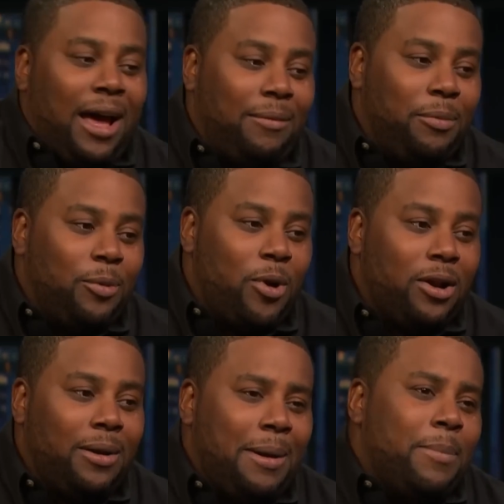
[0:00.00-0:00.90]
I've been
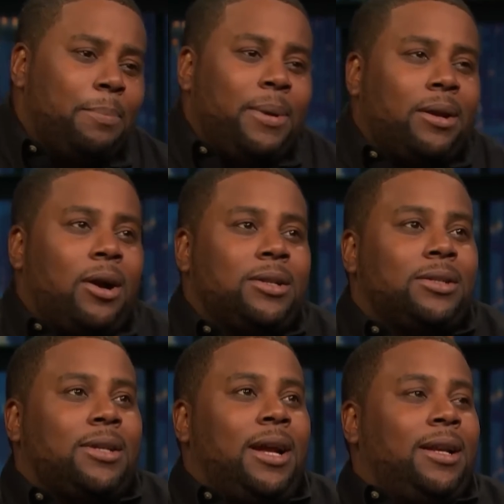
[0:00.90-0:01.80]
working on. I mean, Ben
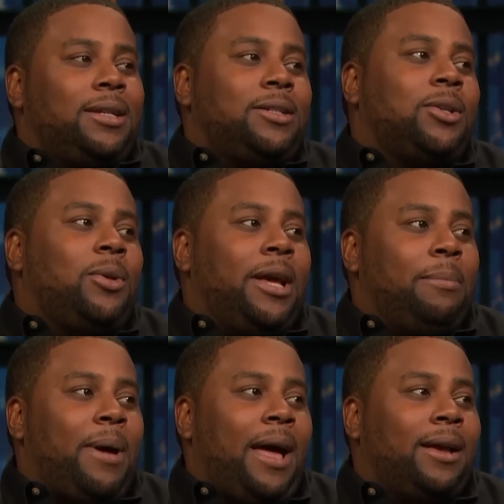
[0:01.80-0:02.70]
Carson's kind of easy. He's so
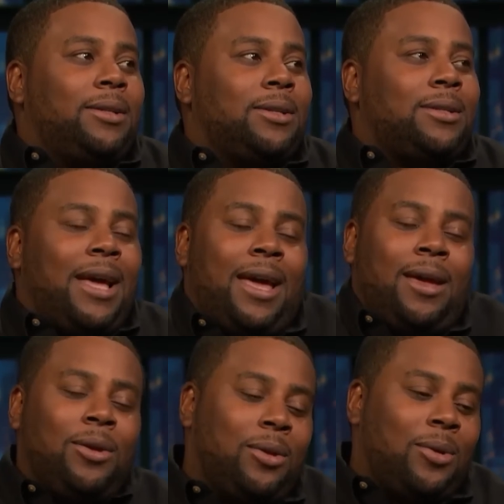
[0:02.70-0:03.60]
laid back. He's just like,
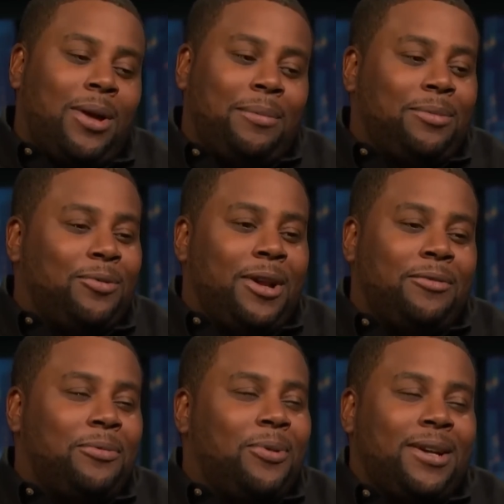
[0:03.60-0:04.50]
you know, I'm running
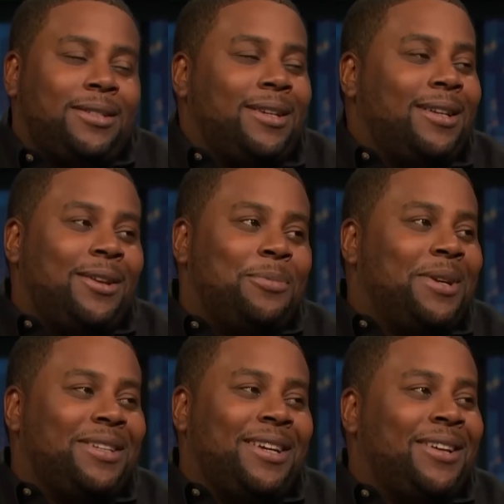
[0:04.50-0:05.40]
for president. No
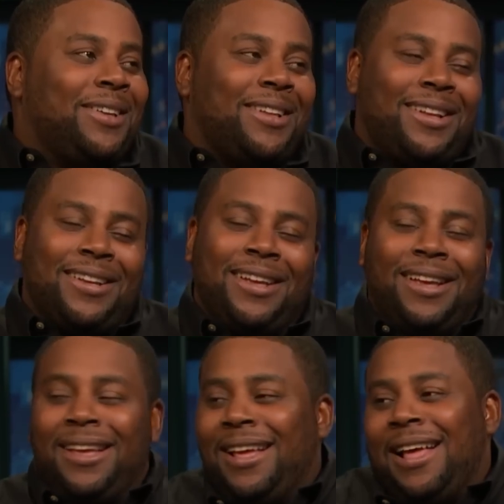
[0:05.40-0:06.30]
big deal. You know,
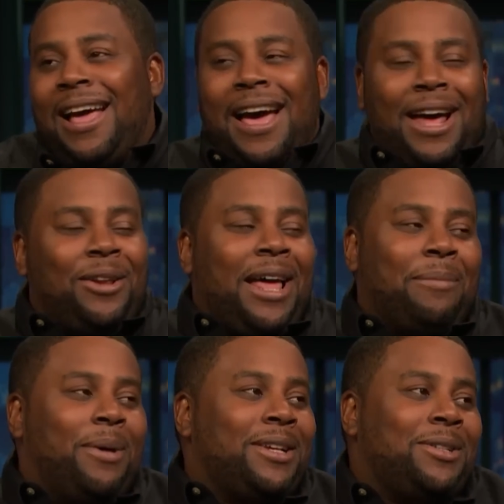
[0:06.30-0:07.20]
I don't
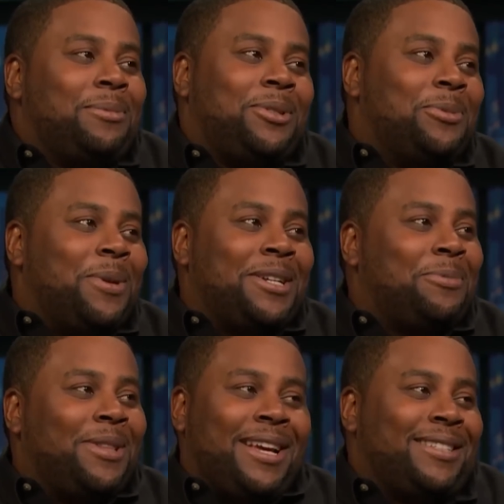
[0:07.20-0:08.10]
like Muslims too much,
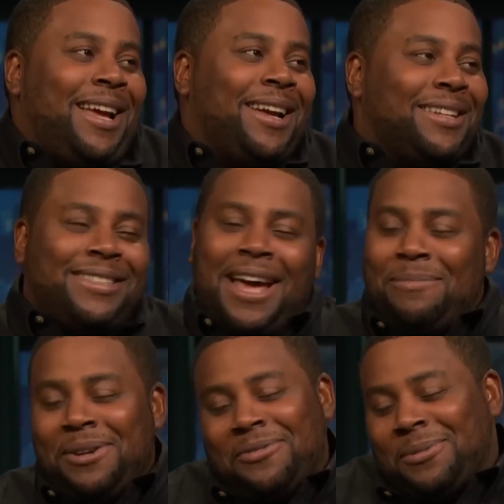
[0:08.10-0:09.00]
but that's not gonna stop
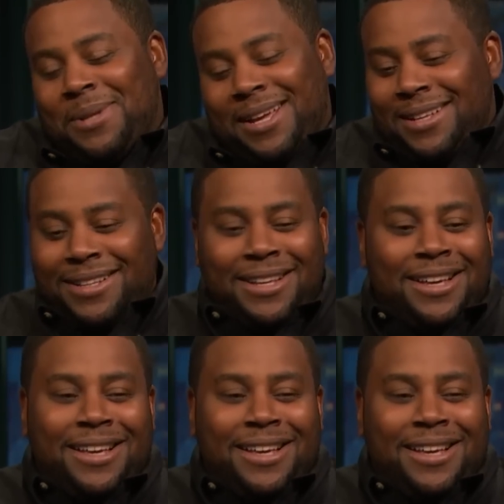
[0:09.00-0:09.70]
me from that.